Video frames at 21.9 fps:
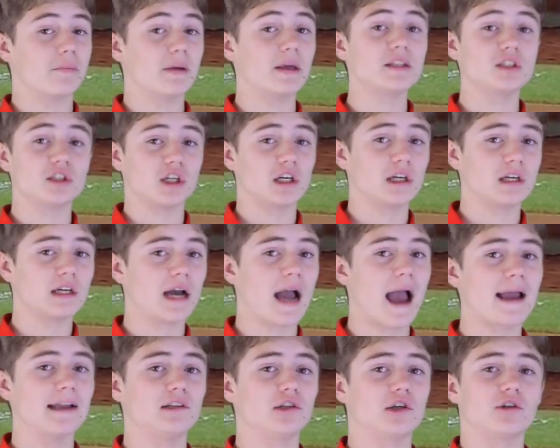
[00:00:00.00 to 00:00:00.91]
pitching,
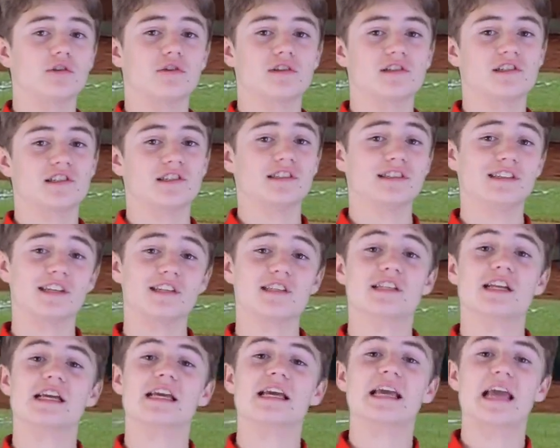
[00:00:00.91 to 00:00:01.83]
I took the
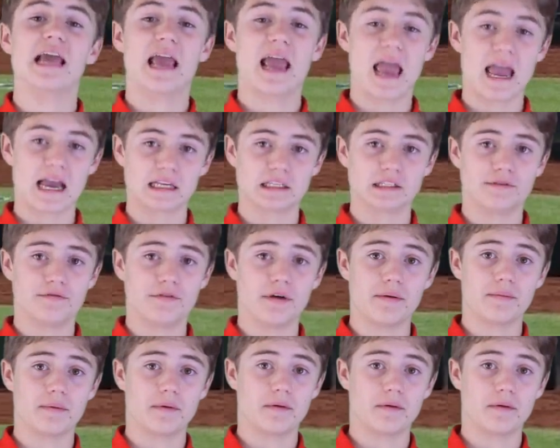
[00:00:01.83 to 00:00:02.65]
statistic xFIP.